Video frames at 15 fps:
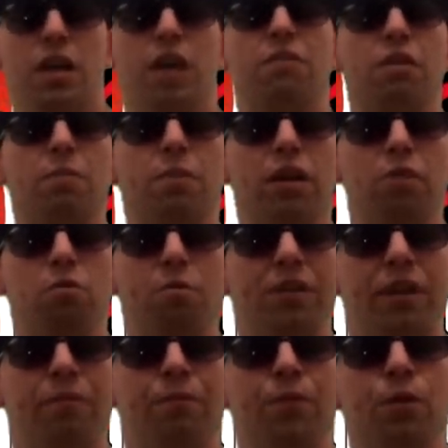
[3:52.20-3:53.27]
everybody will be
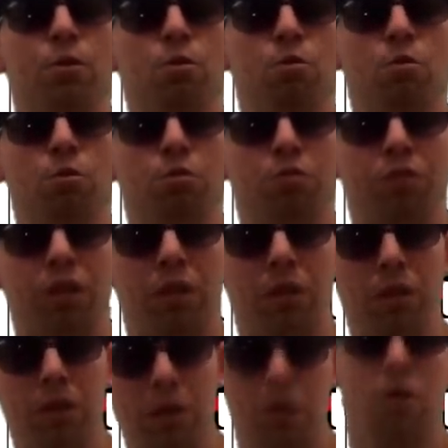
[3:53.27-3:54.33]
confused,
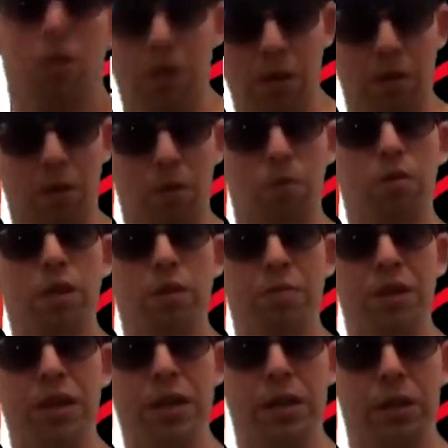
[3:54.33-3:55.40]
including
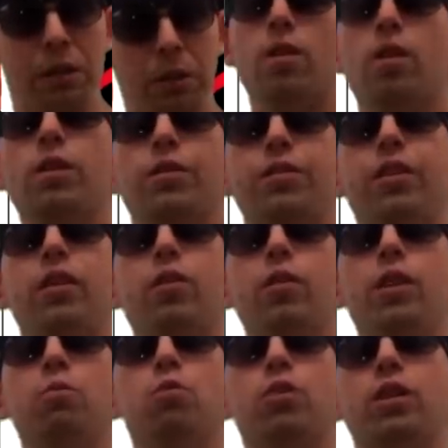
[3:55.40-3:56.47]
me, until
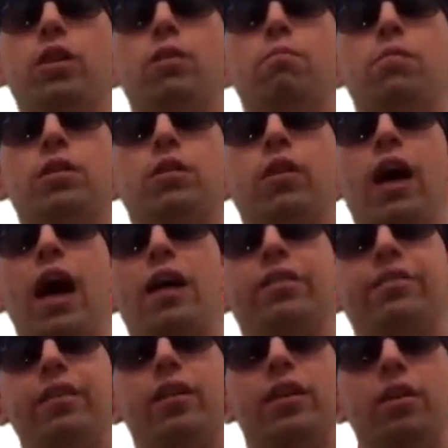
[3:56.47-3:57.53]
they will come on their
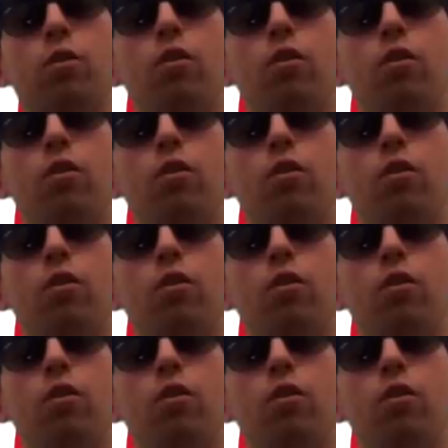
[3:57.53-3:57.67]
high-sailing